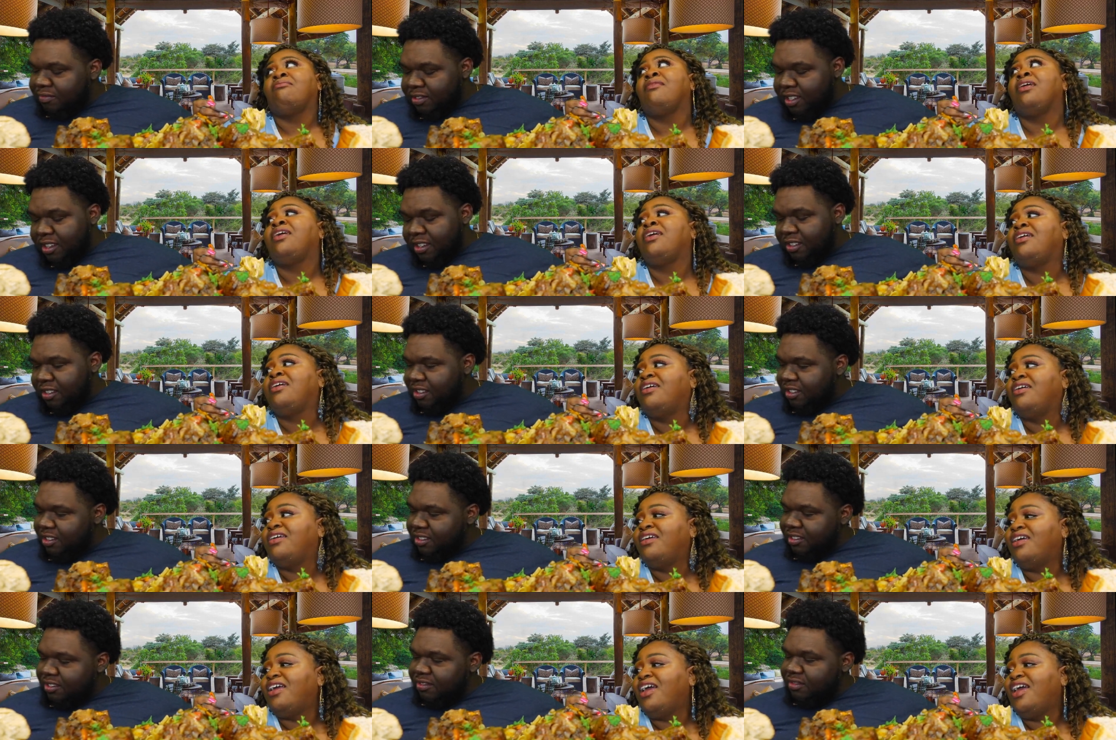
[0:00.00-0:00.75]

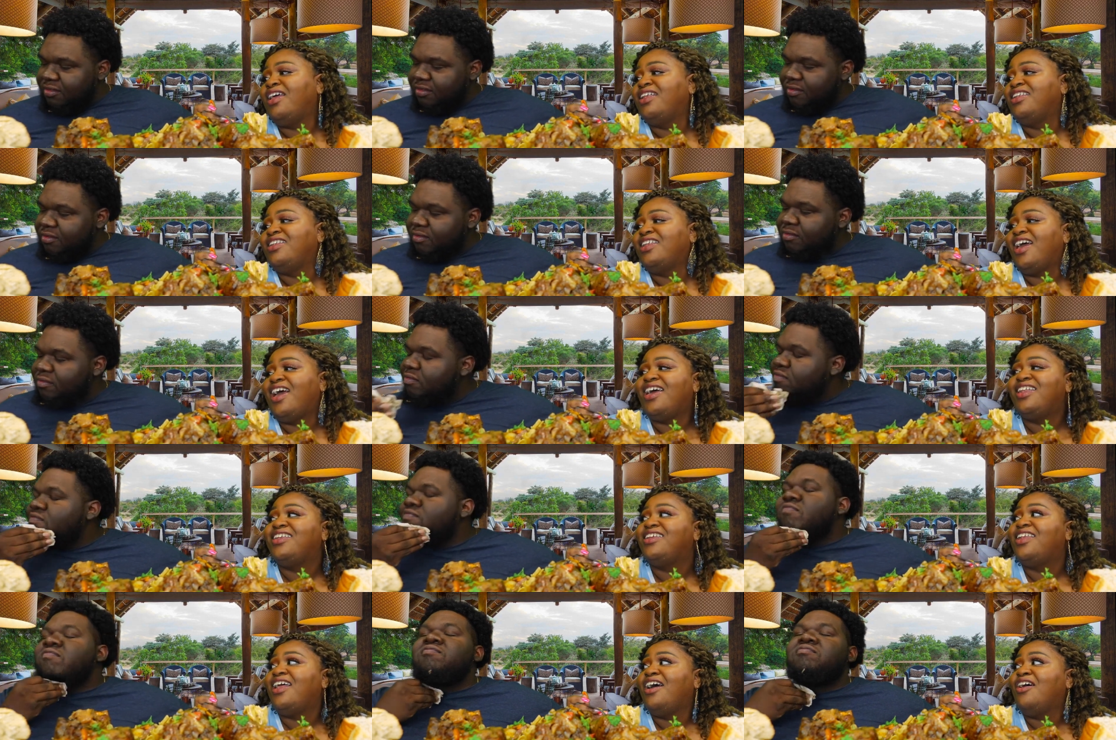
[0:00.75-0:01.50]
Speaker 1: Uh-oh.
Speaker 2: I
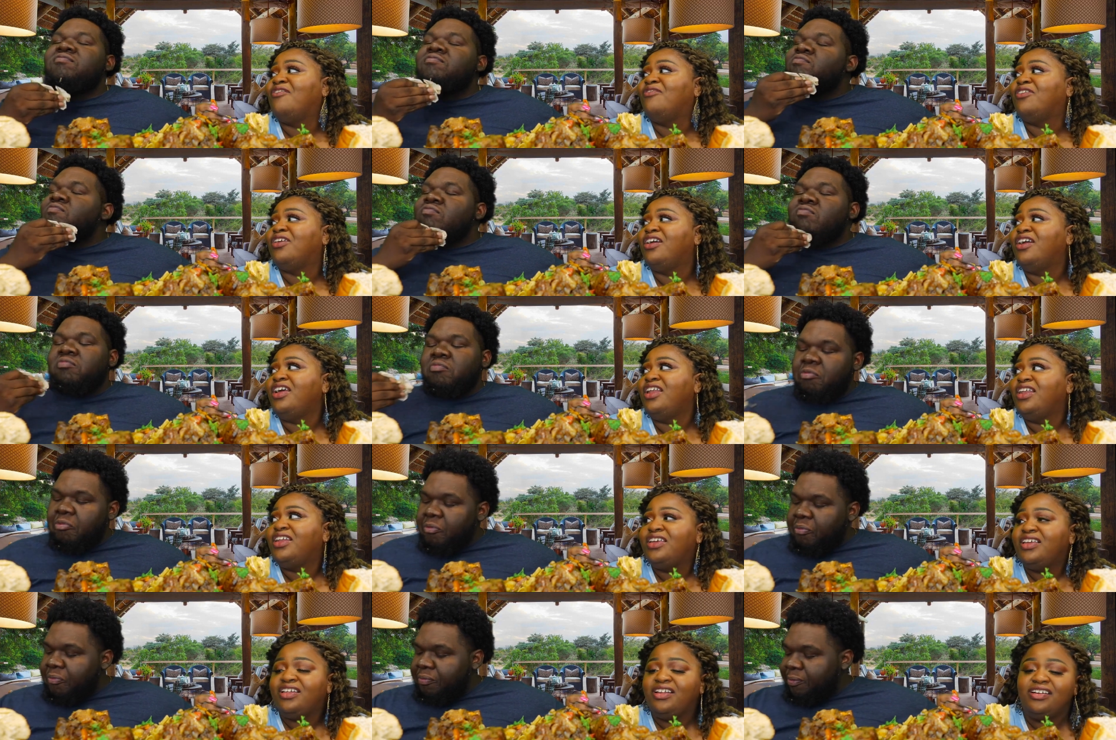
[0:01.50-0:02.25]
knocked it off
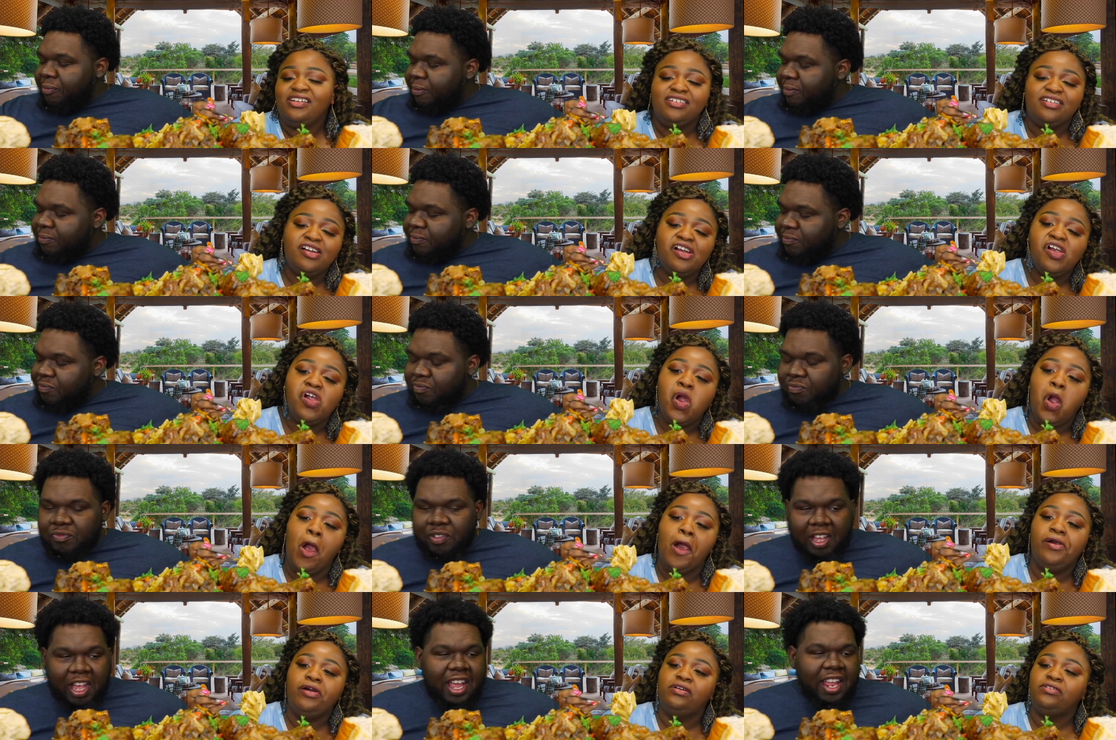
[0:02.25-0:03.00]
earlier.
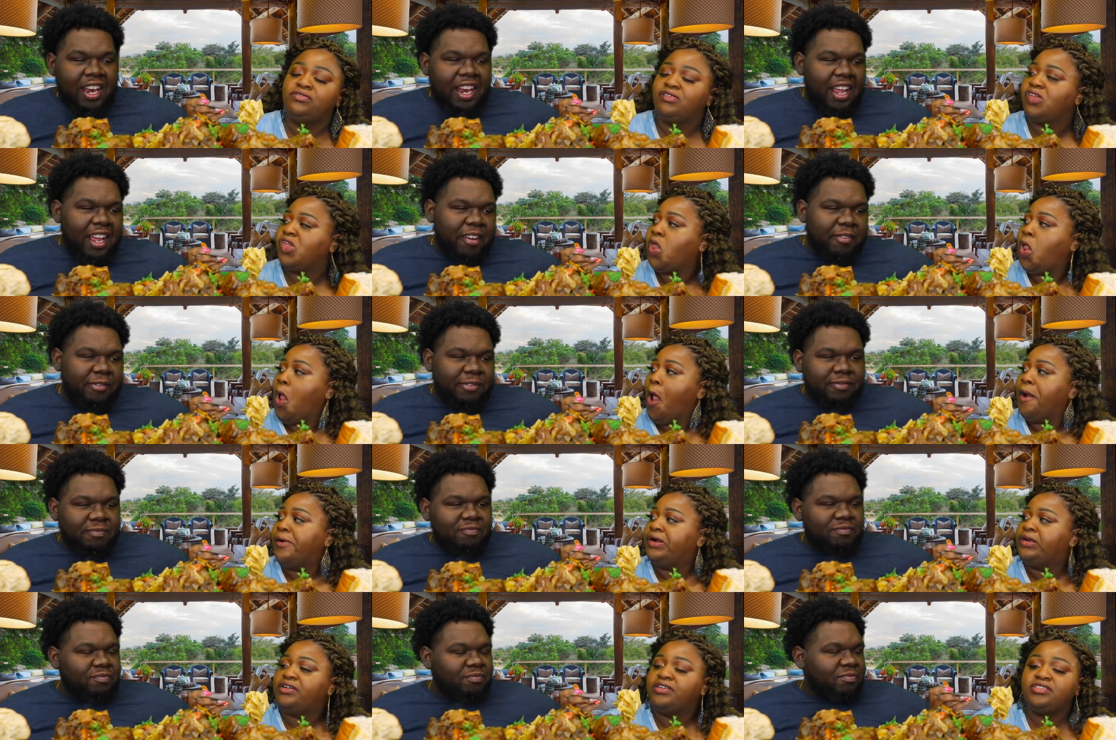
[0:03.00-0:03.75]
Speaker 1: And that
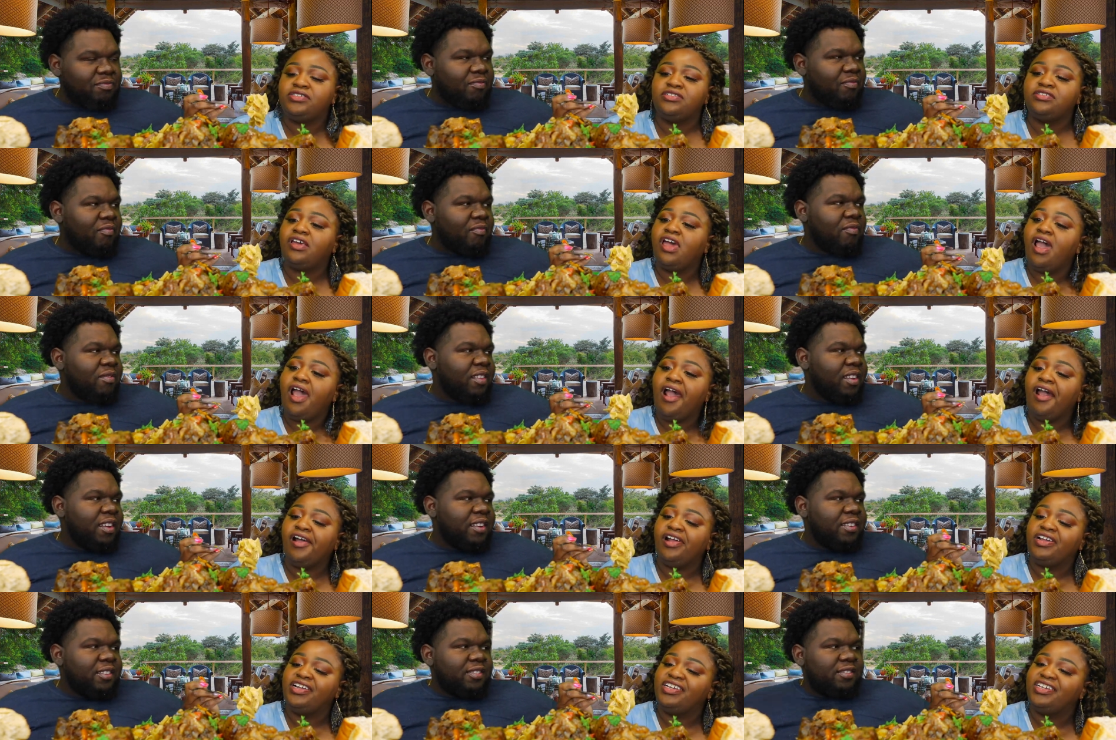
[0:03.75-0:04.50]
one.
Speaker 2: Uh
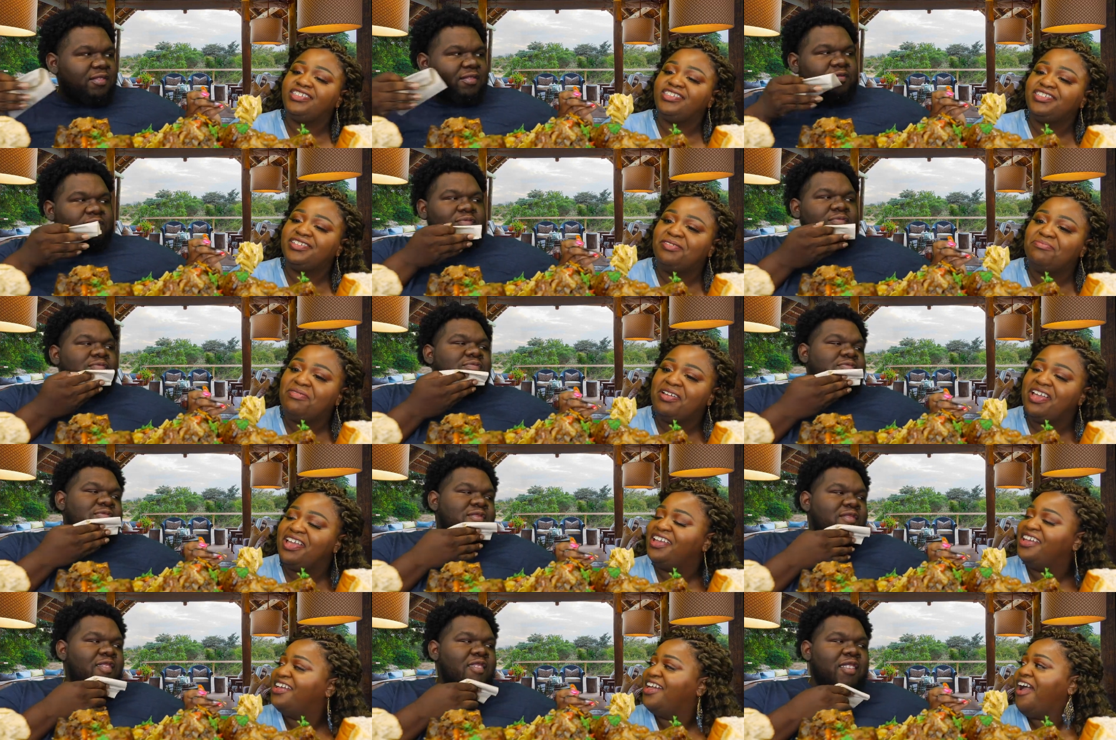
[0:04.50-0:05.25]
uh. I had it up
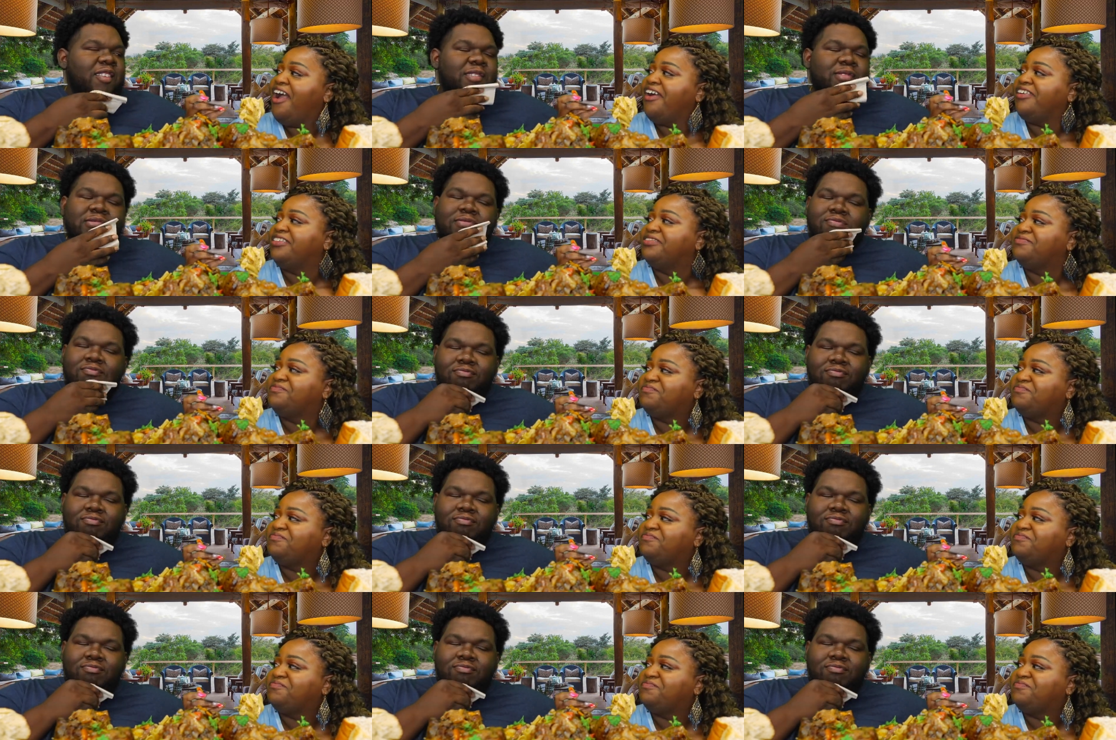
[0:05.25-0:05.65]
here.